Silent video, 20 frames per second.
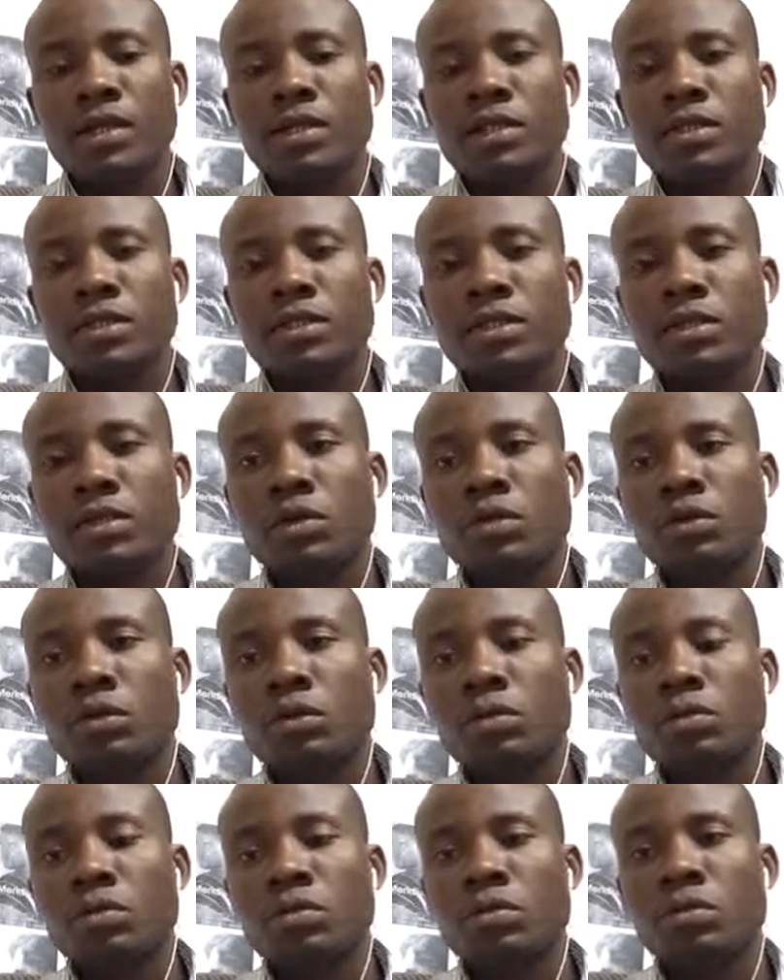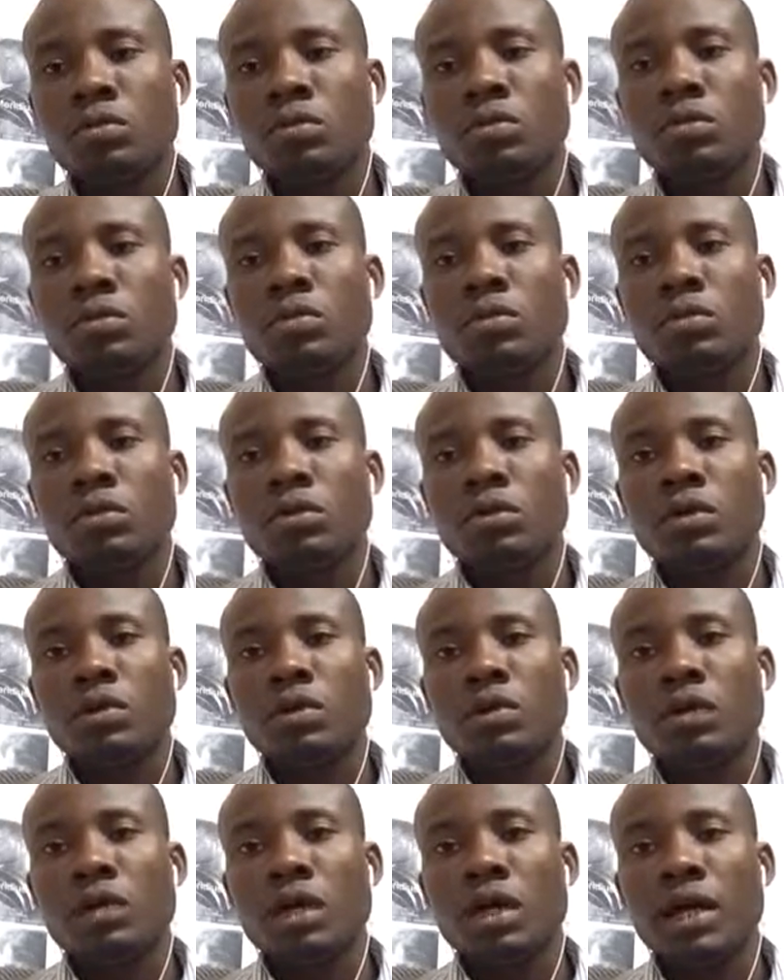So
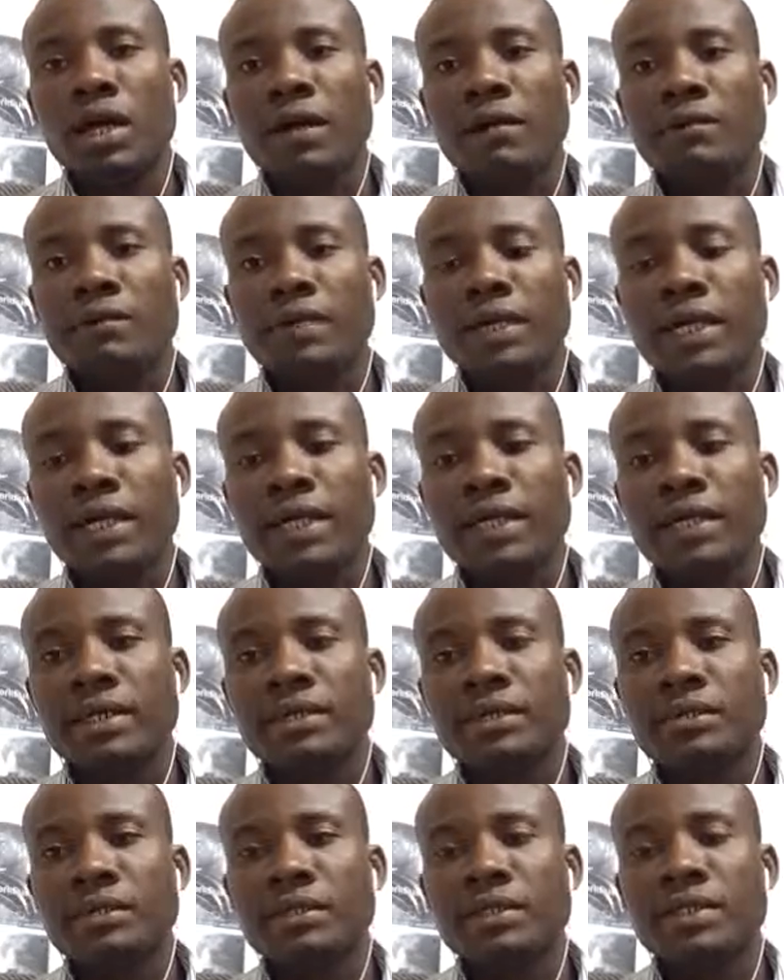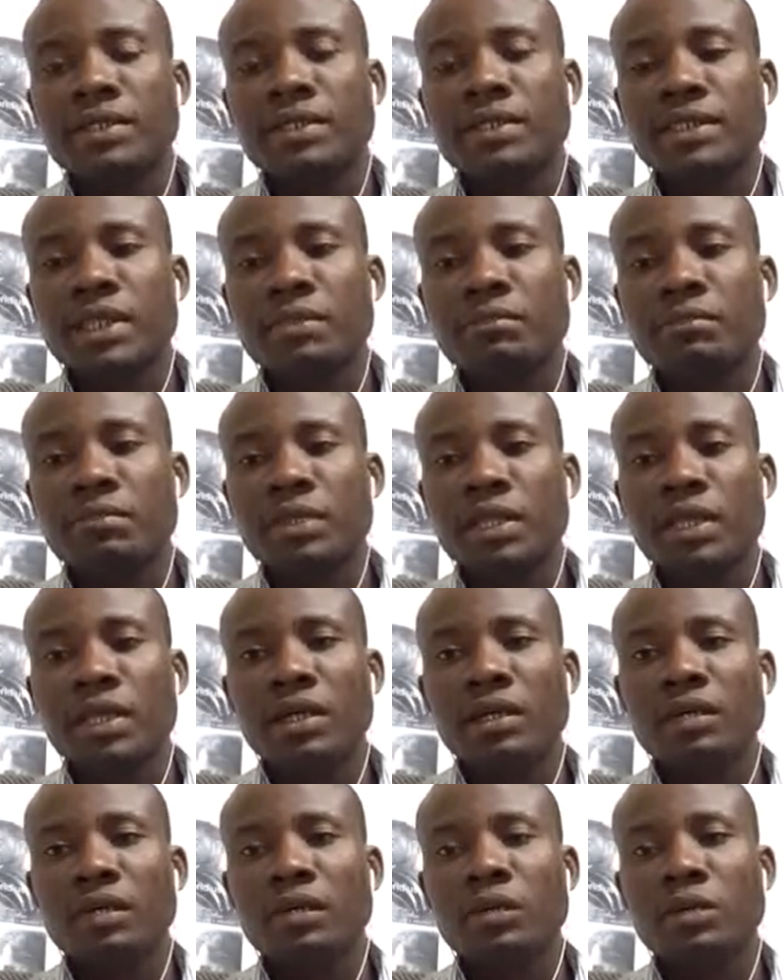after the
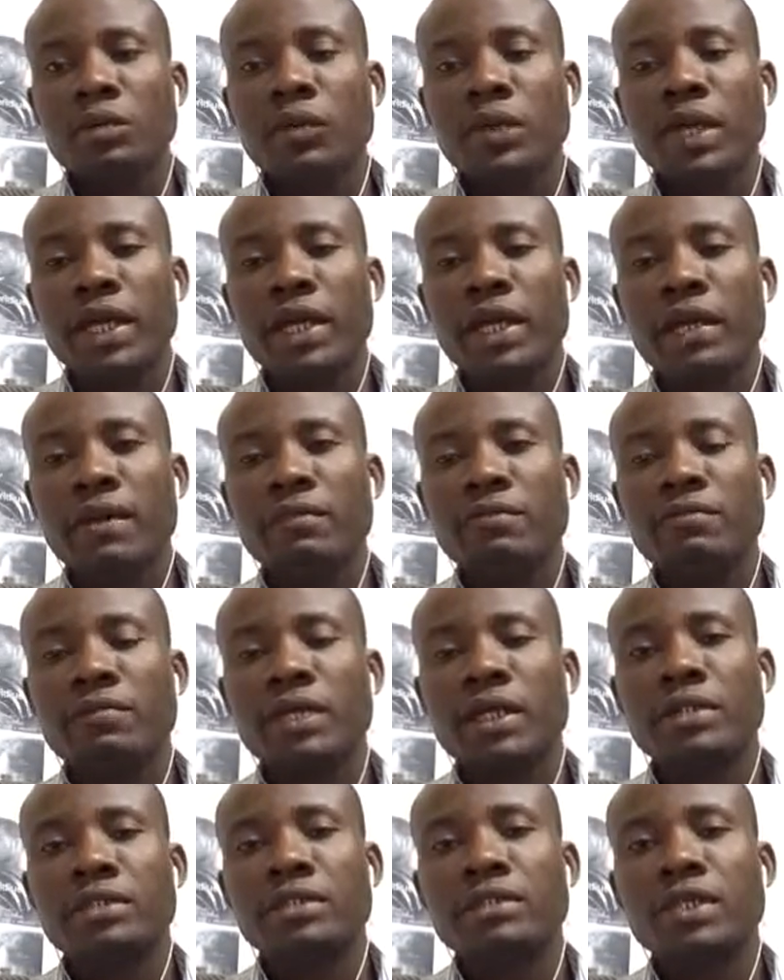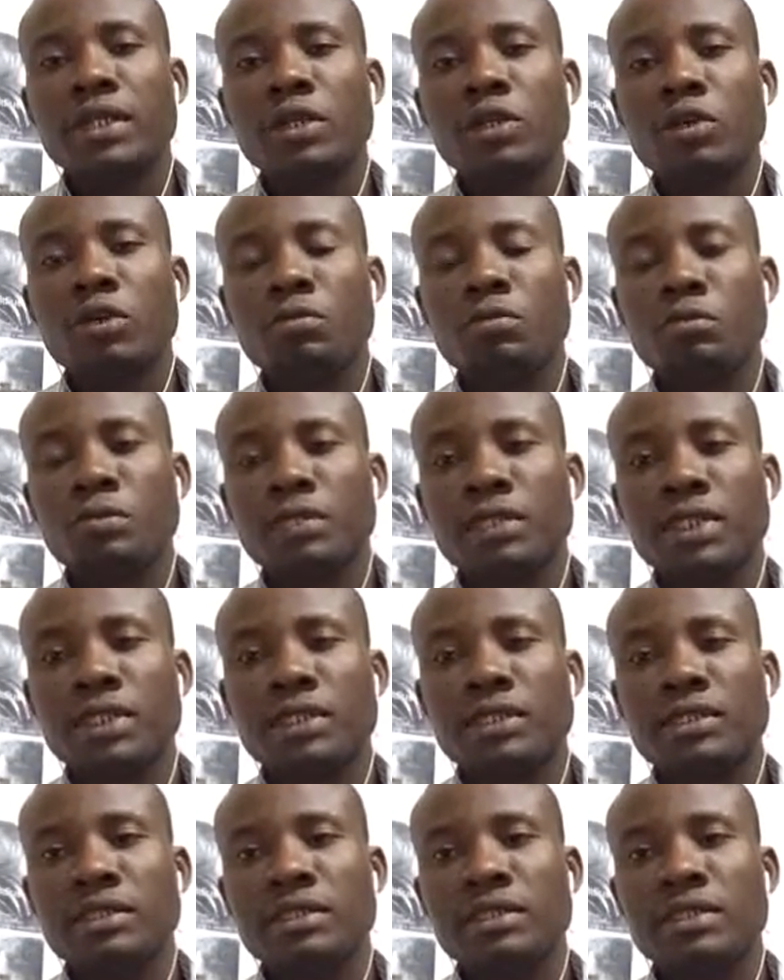sampler, we have another
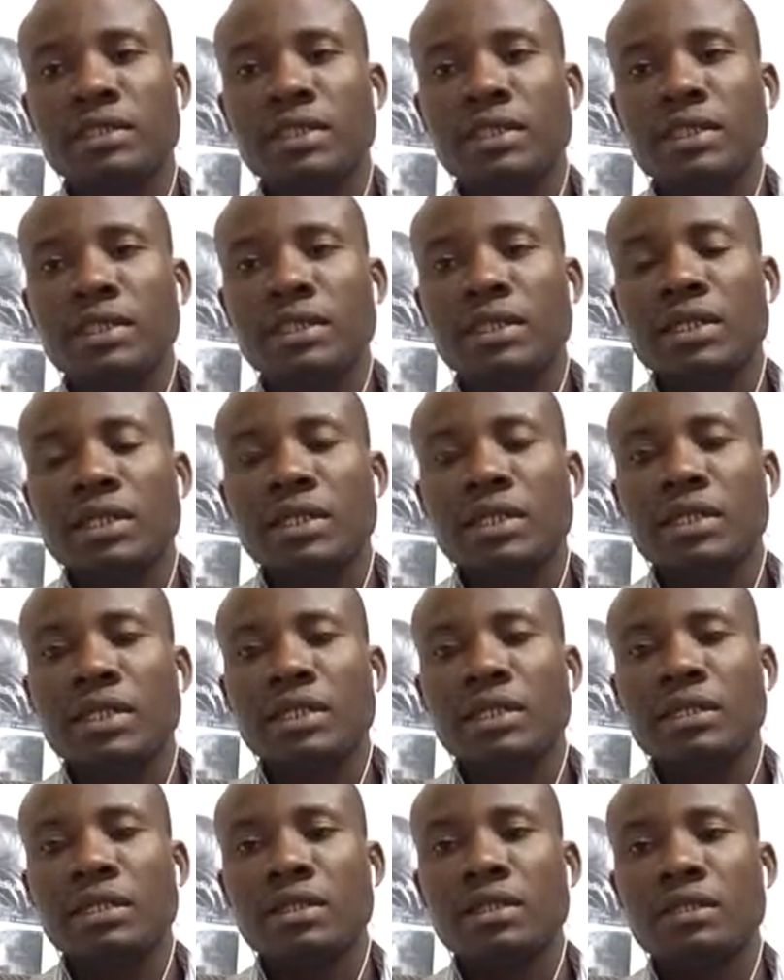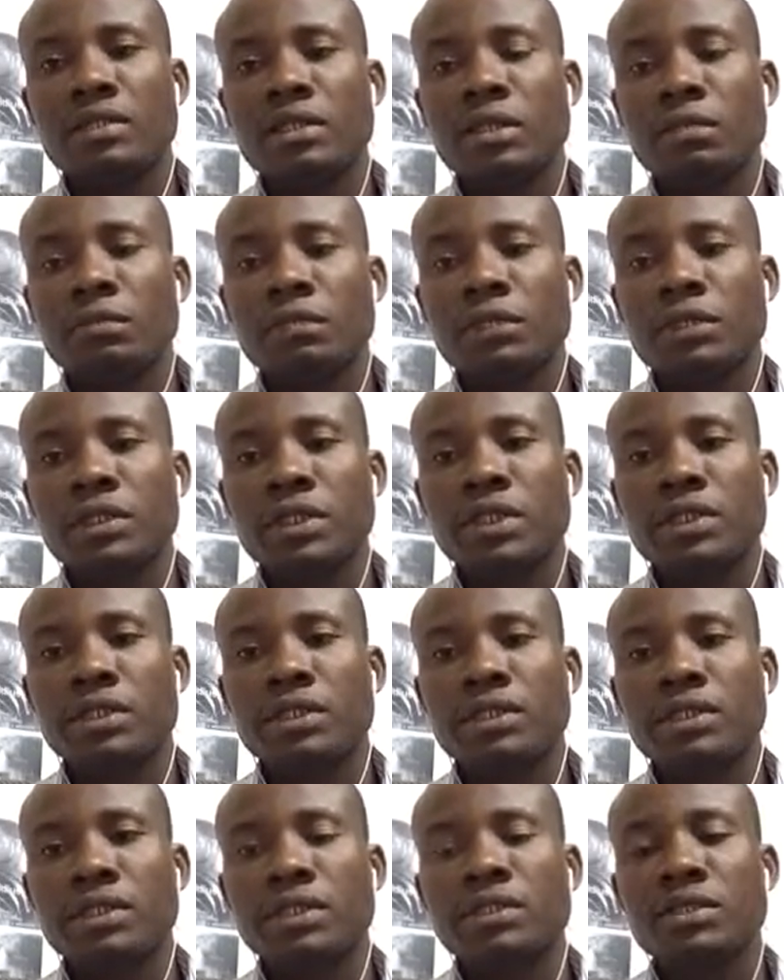component. This component
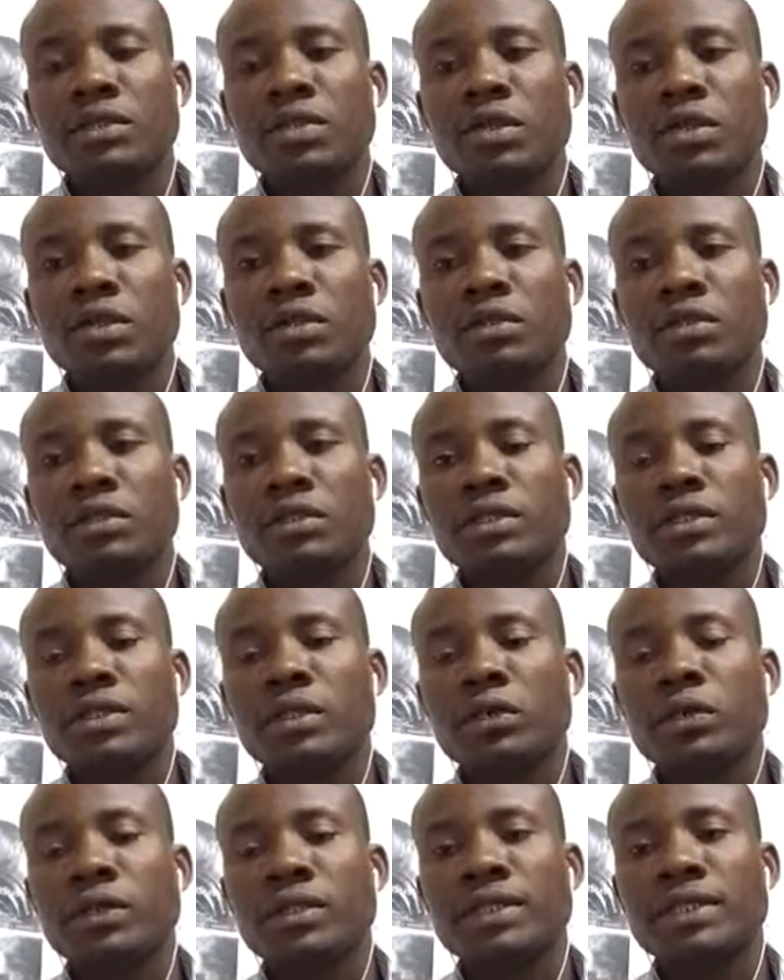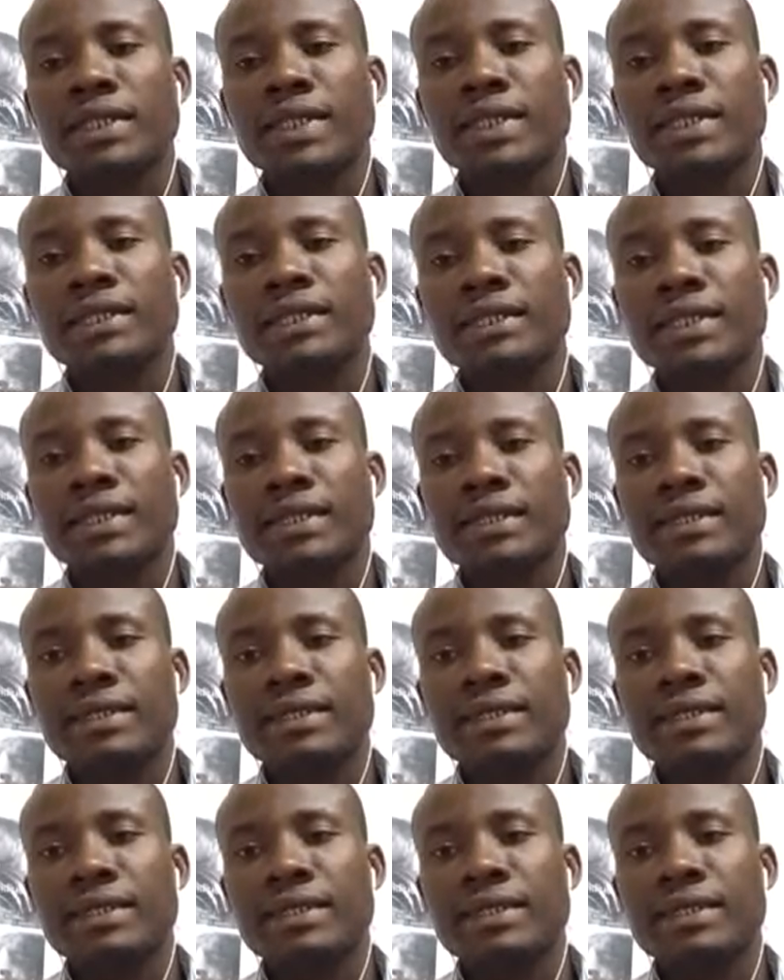is called the quantizer.